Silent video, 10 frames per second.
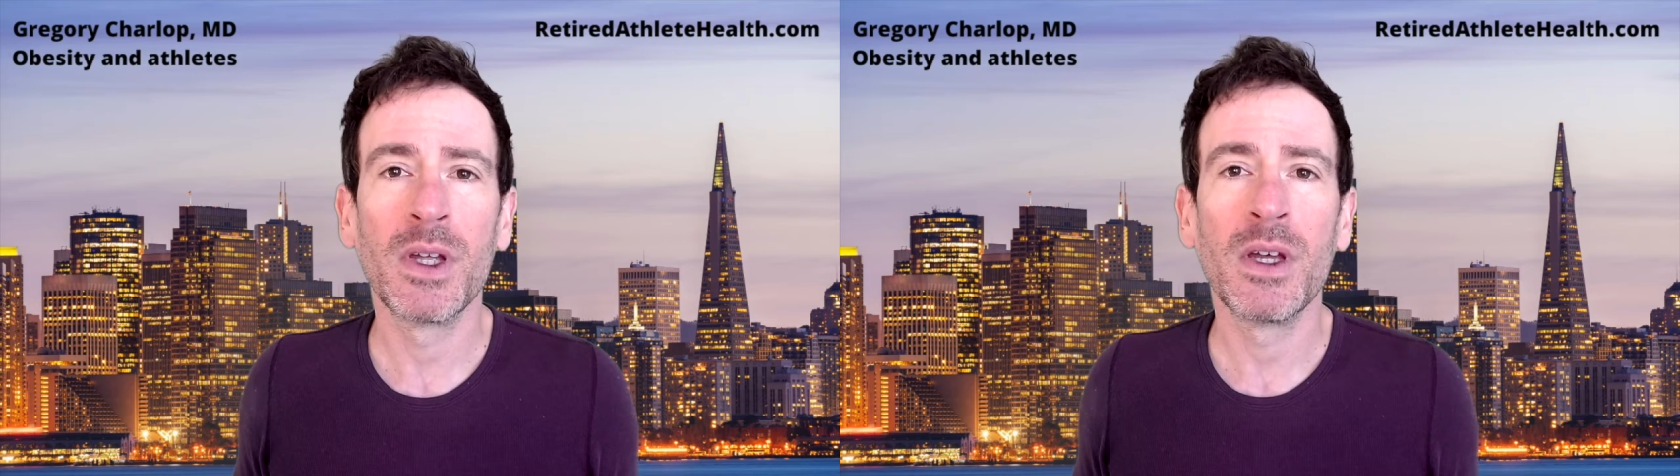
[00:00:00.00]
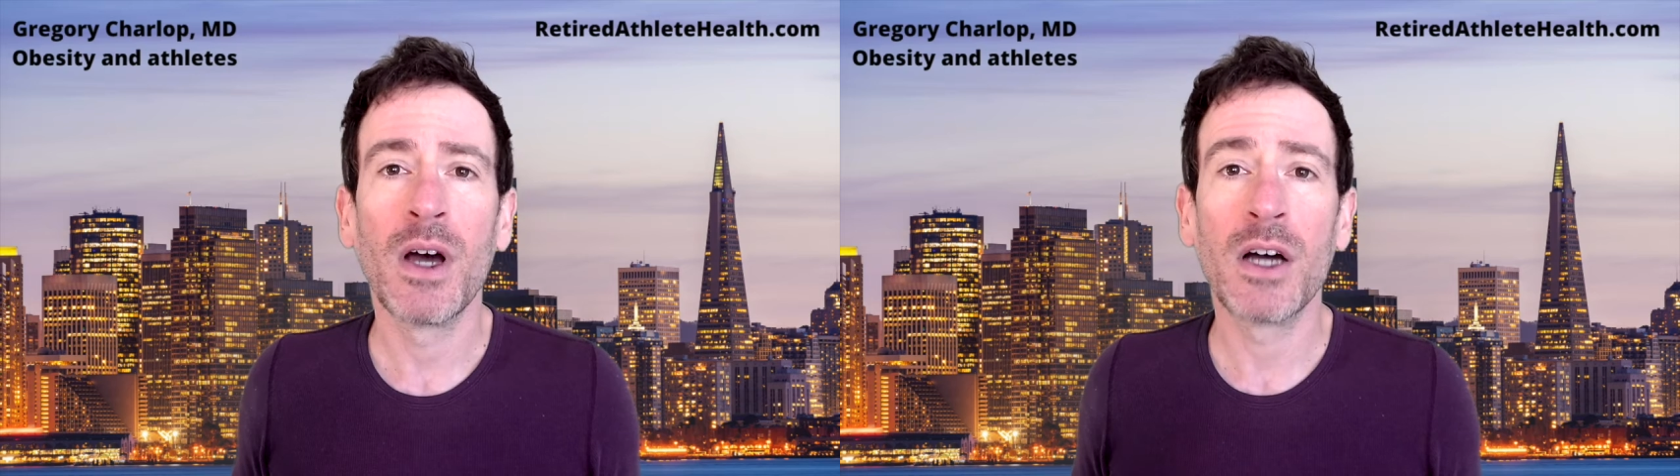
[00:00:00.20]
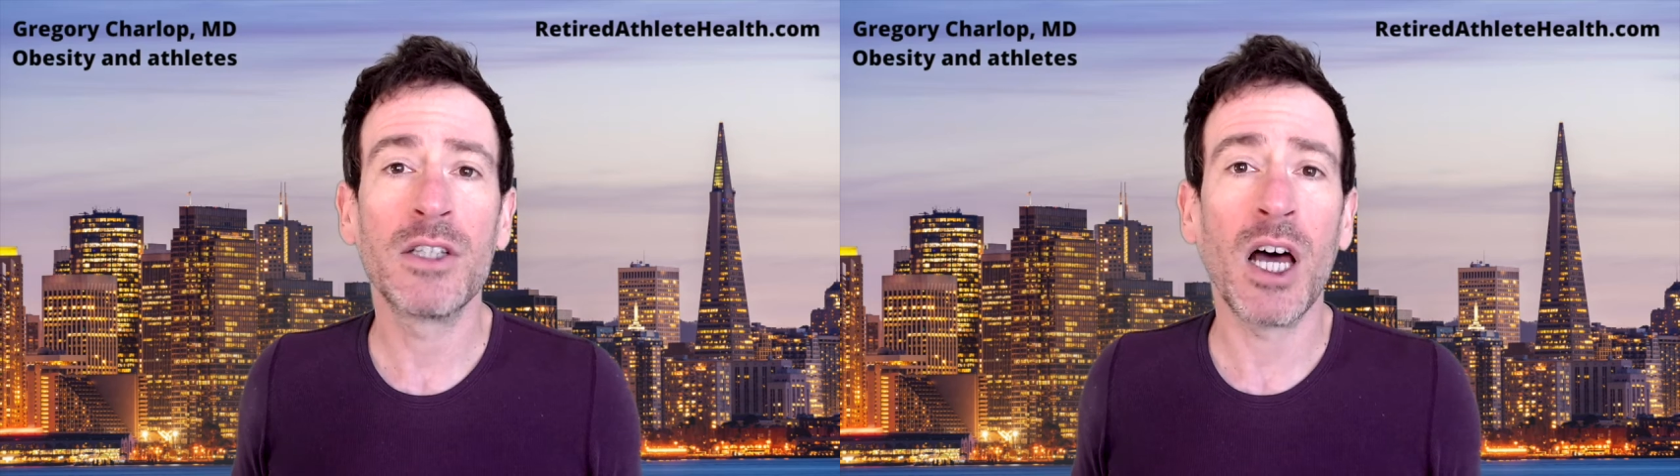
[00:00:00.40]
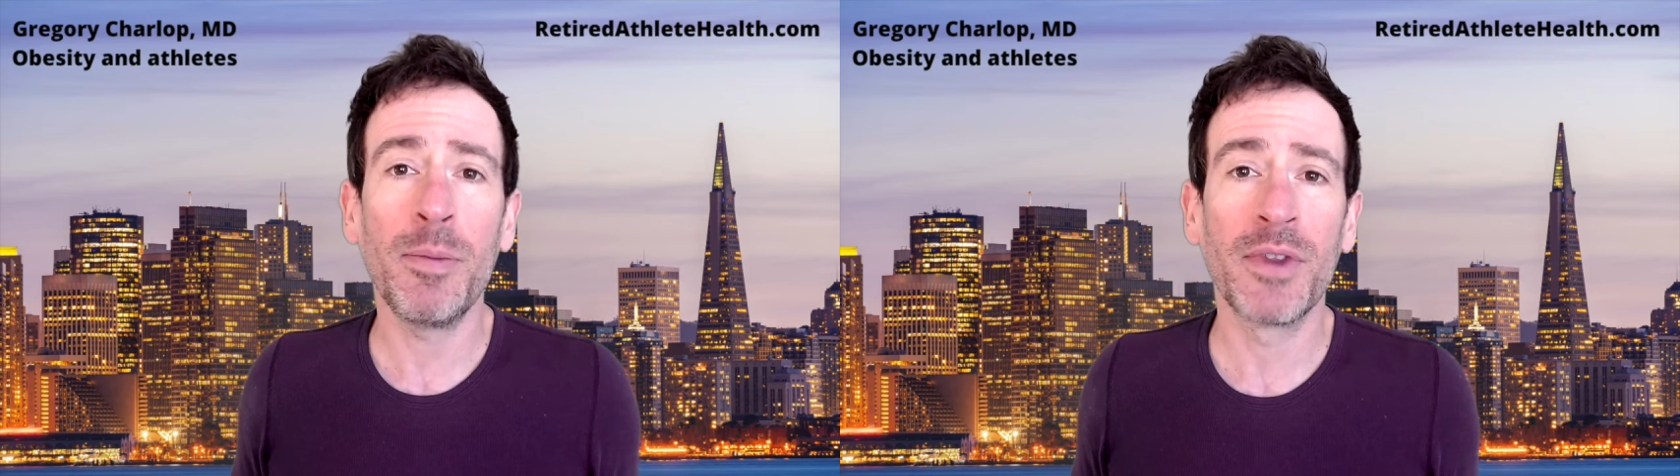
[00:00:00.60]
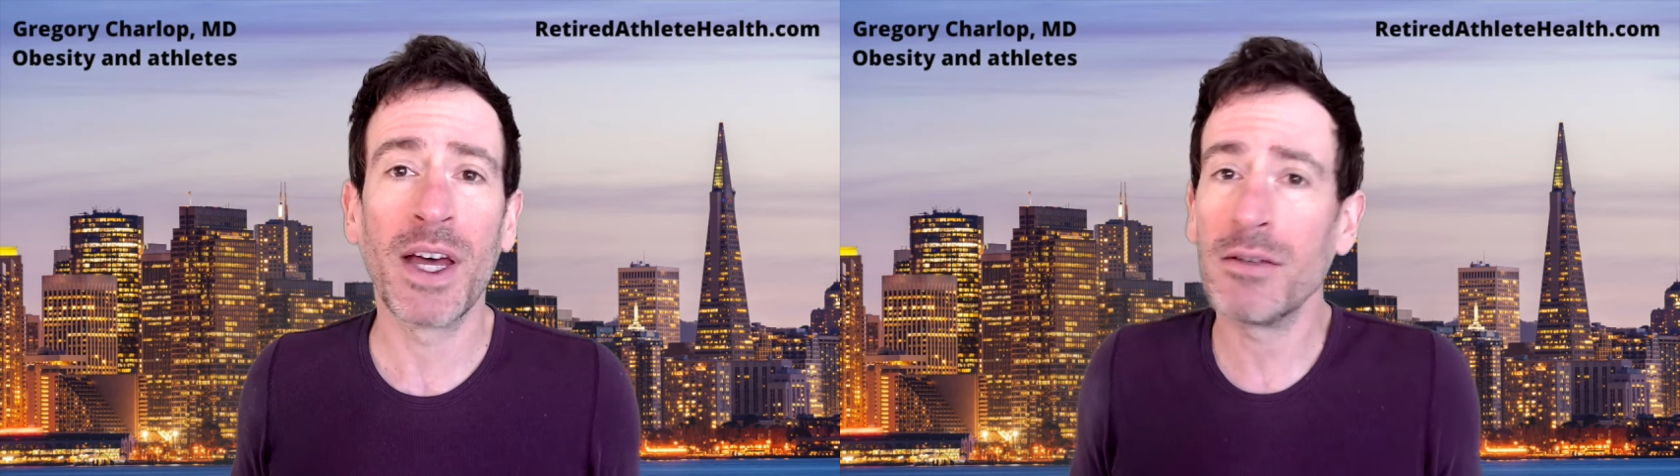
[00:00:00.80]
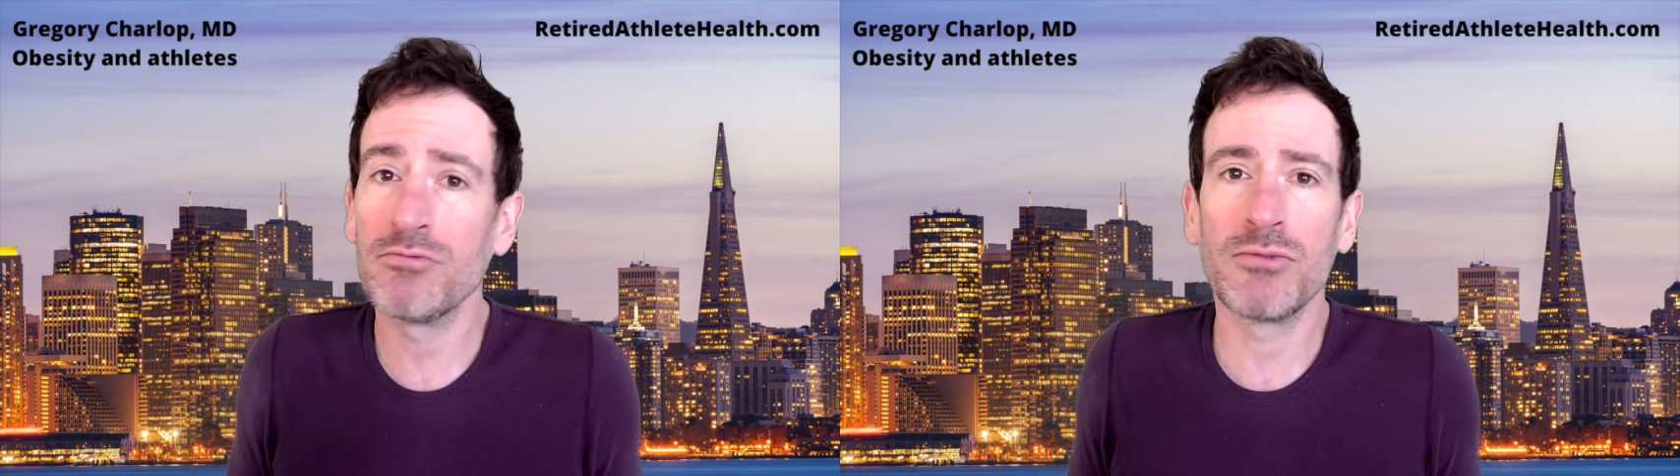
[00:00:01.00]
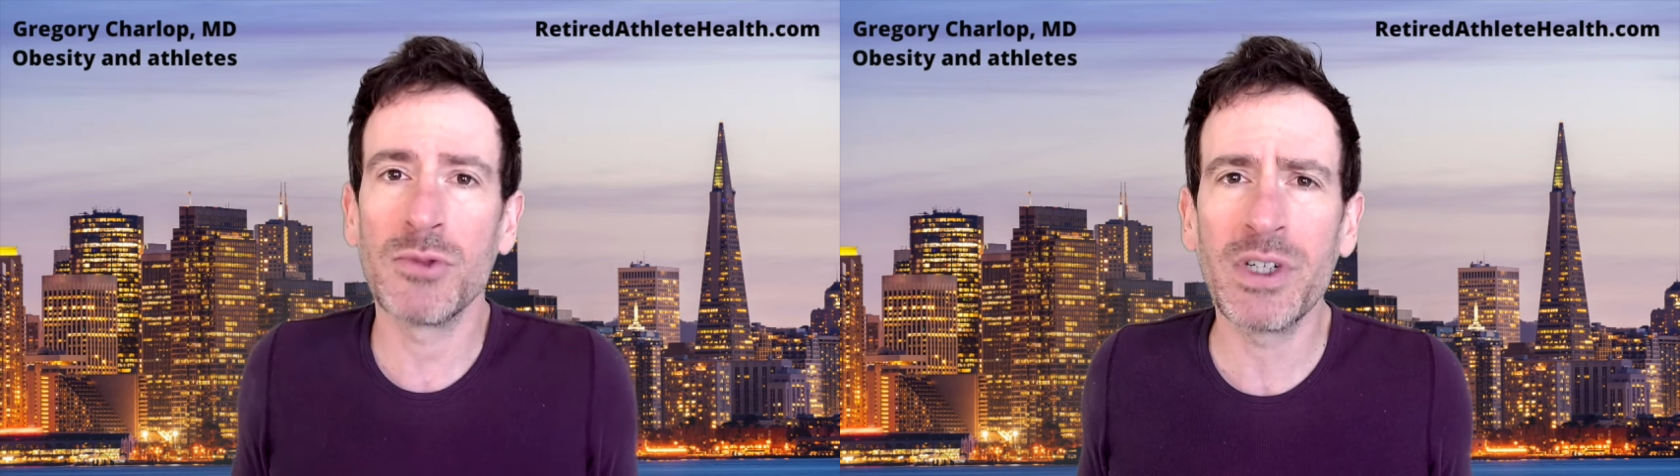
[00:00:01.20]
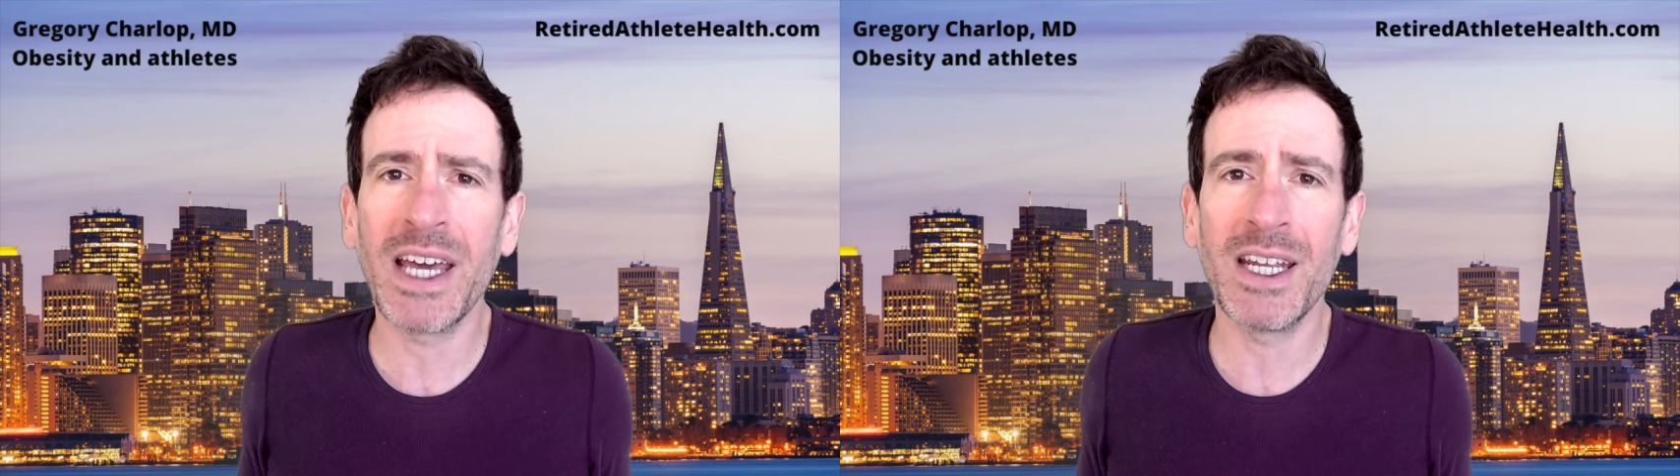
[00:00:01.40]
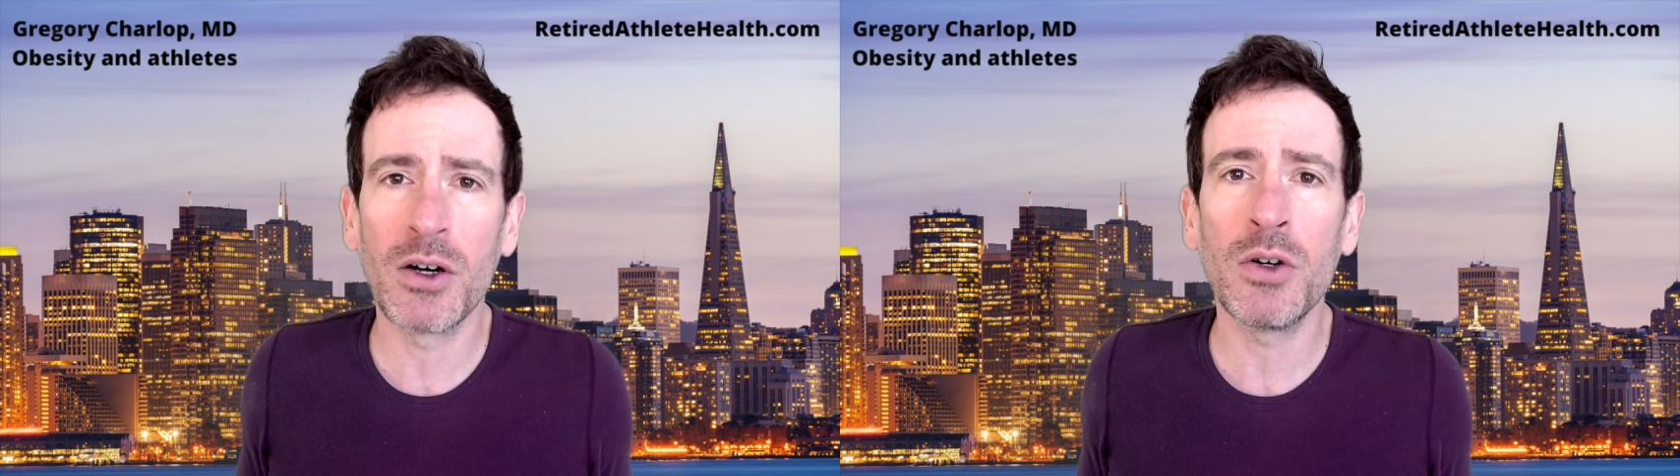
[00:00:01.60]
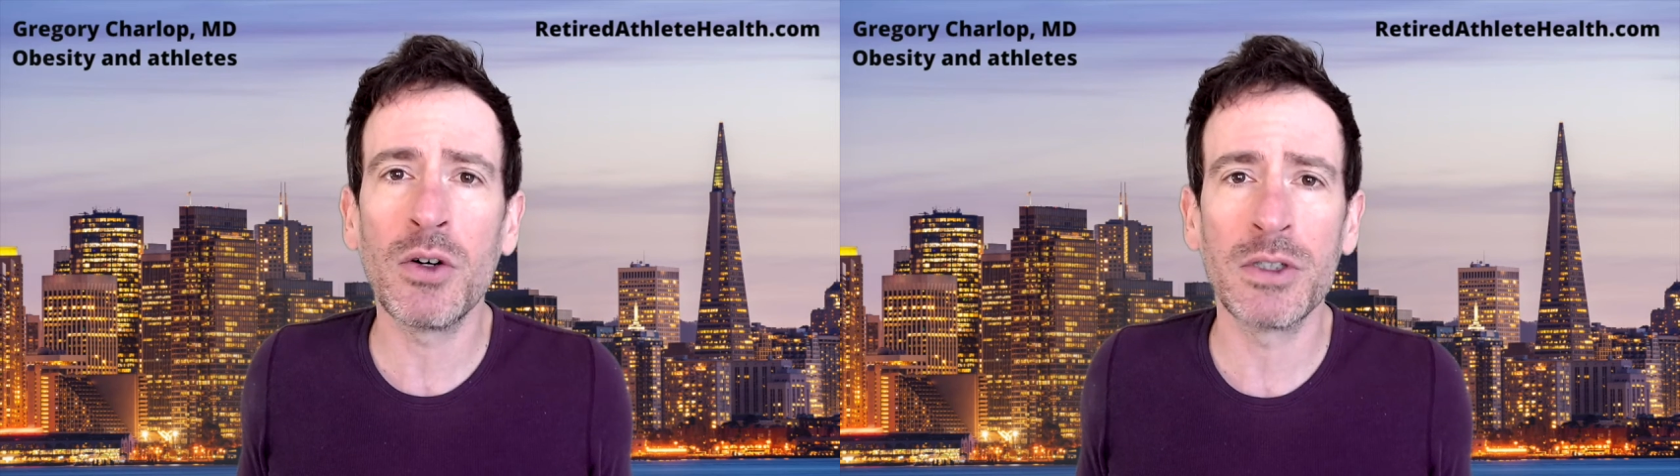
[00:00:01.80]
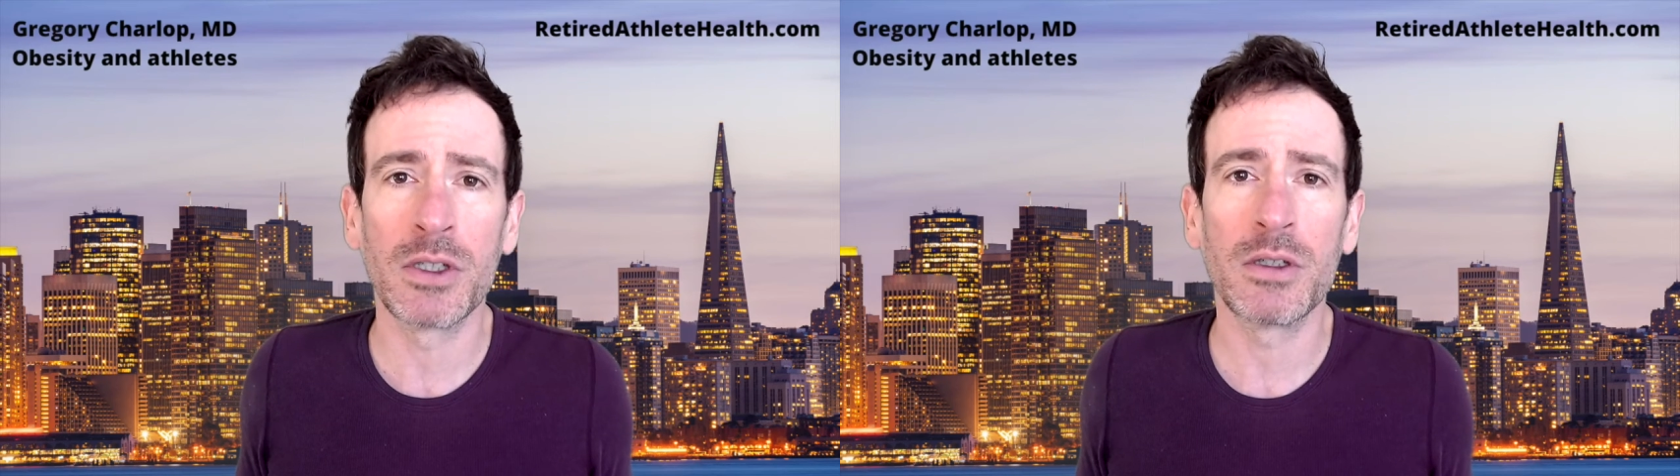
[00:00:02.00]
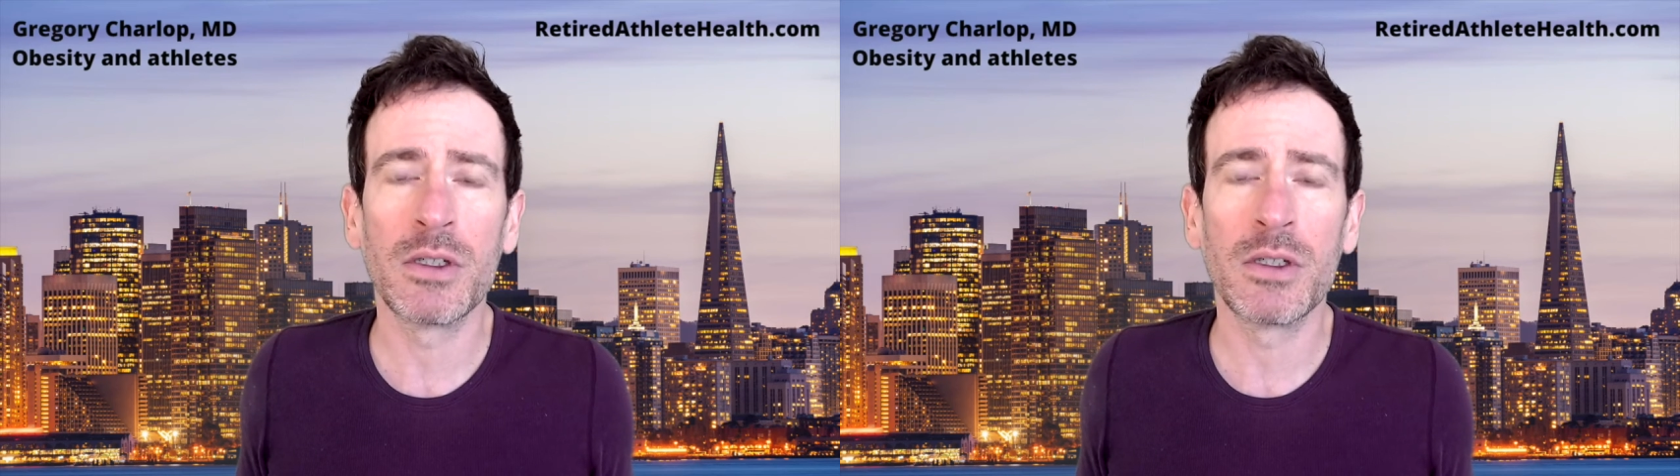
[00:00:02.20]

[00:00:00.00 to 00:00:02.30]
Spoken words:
On top of that, you're getting older.